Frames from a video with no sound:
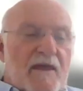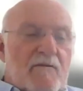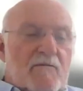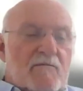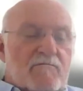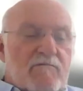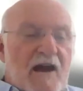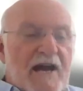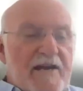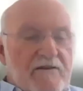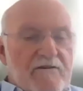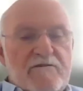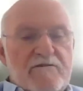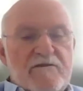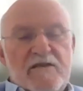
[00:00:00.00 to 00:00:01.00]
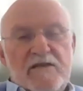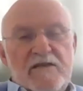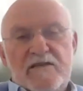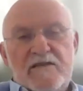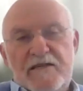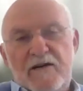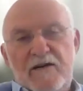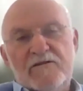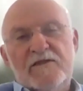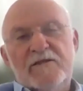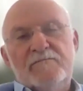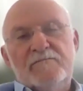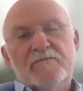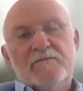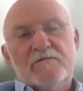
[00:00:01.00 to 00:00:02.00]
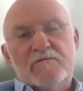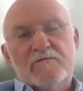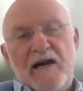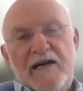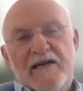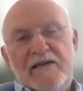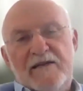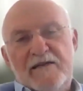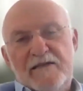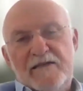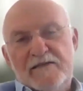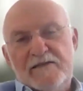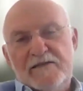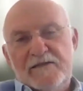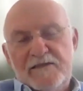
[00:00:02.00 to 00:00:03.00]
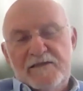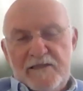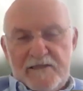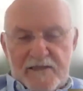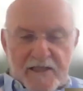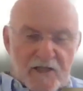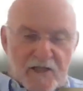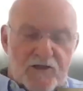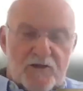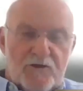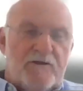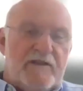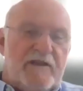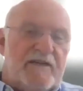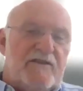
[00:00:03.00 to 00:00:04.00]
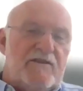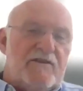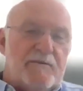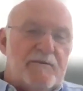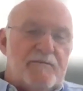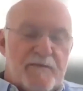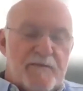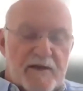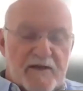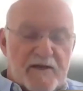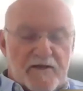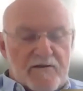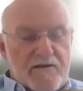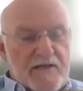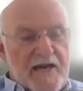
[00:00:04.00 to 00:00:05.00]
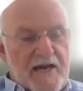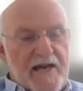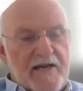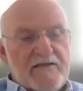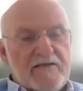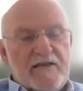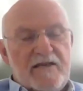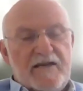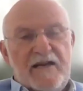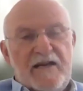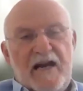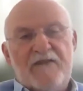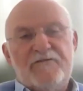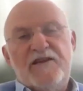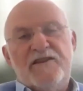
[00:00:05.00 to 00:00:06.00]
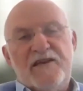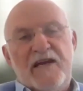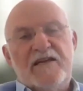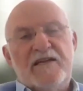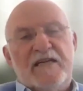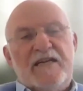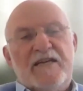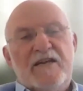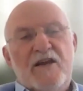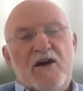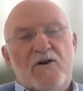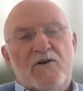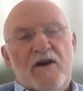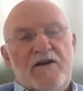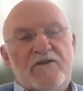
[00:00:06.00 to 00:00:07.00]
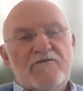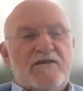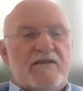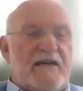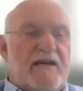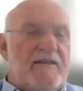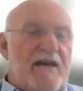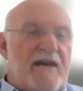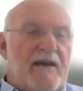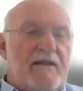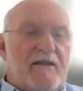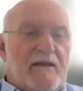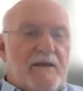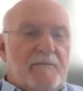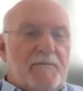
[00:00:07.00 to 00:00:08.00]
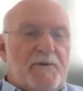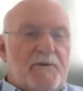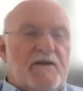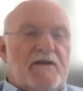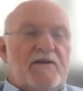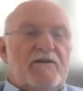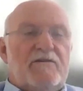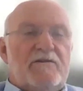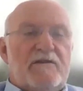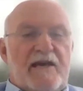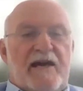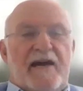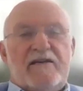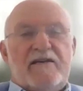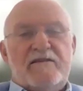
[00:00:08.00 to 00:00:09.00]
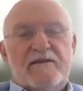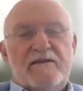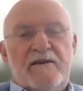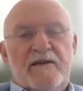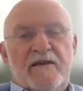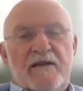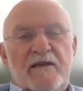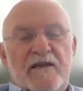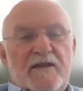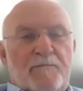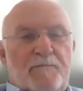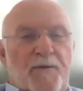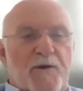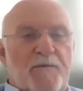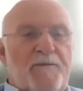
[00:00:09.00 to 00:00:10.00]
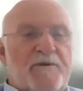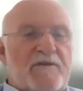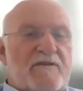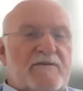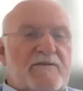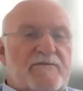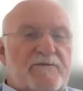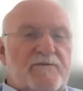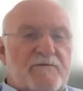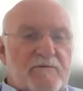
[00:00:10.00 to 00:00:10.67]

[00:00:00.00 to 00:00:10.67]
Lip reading: writers seldom include in their text everything you need to know to understand that particular text. The purpose of